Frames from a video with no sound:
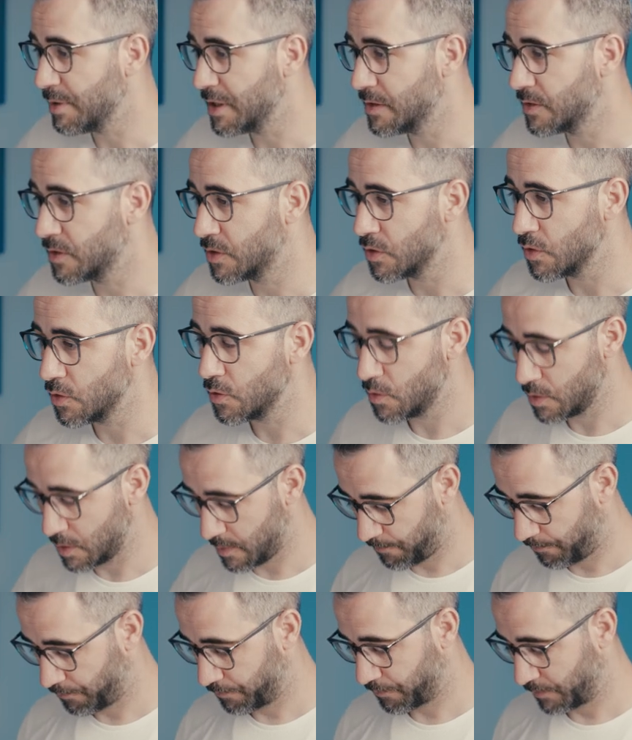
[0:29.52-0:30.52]
it to
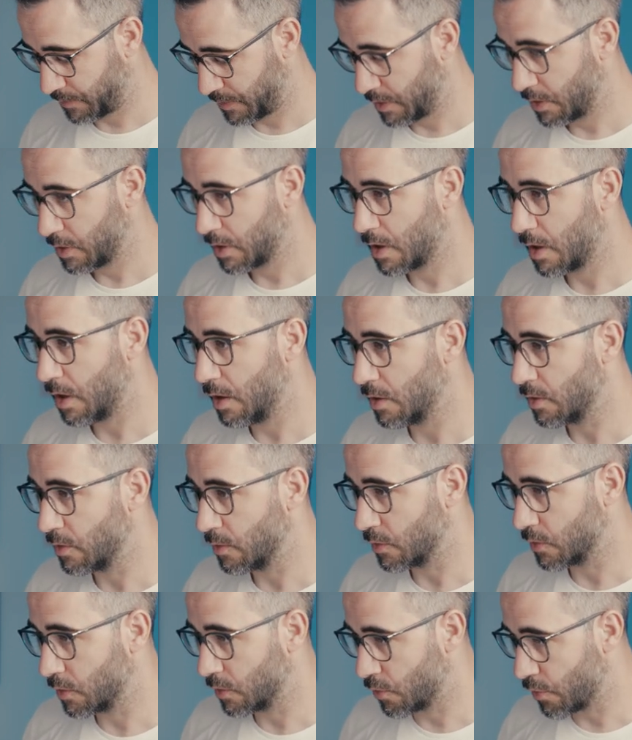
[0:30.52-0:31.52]

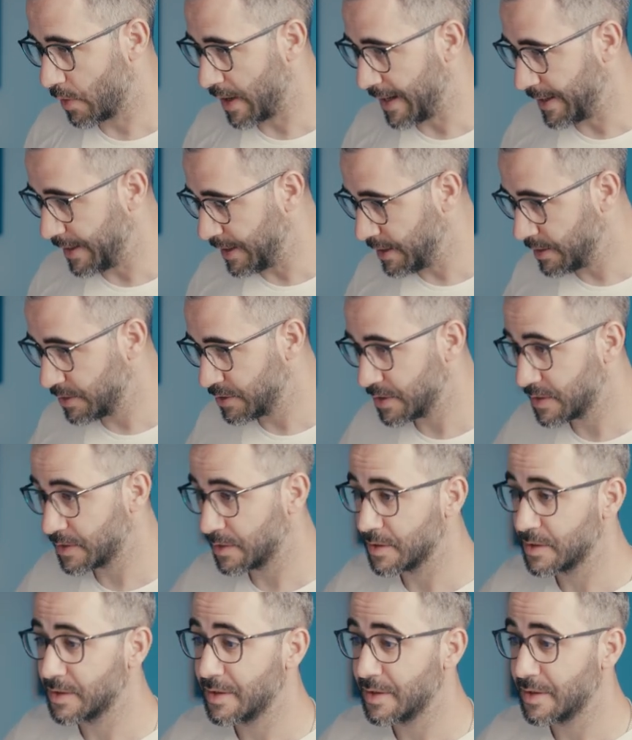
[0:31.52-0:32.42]
color grading just to